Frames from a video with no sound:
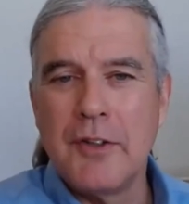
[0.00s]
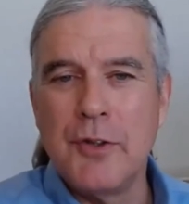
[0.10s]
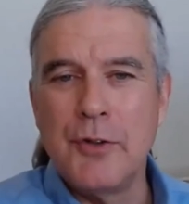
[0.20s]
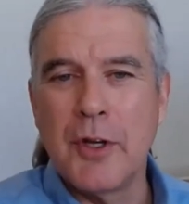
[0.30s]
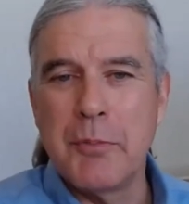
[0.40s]

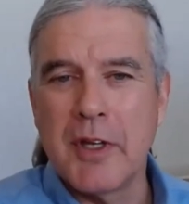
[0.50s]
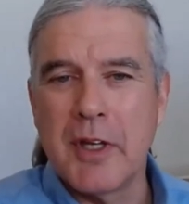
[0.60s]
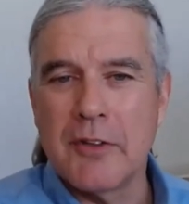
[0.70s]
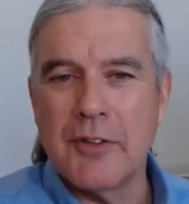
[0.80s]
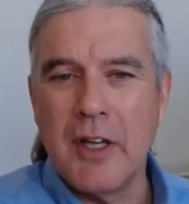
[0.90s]
do
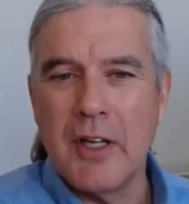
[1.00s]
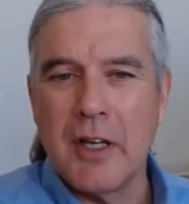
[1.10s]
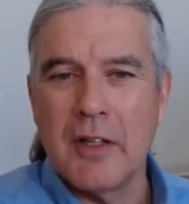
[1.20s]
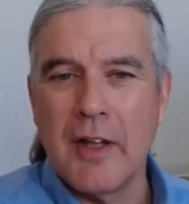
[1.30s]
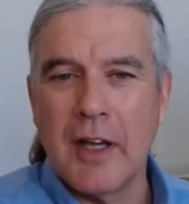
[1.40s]
something
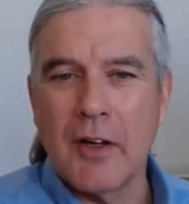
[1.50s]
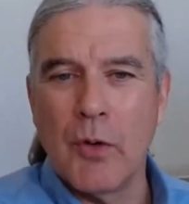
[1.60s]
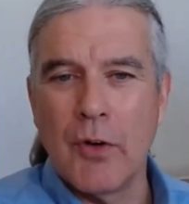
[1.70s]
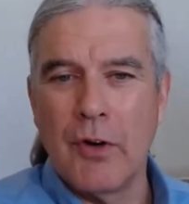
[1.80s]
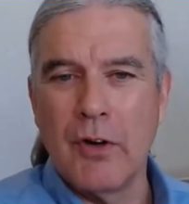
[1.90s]
exciting in that
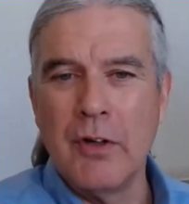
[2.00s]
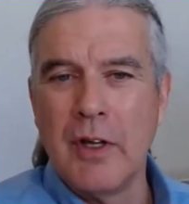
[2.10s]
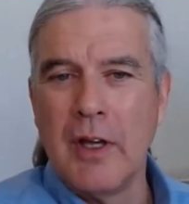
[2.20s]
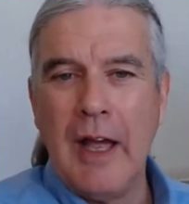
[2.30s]
corridor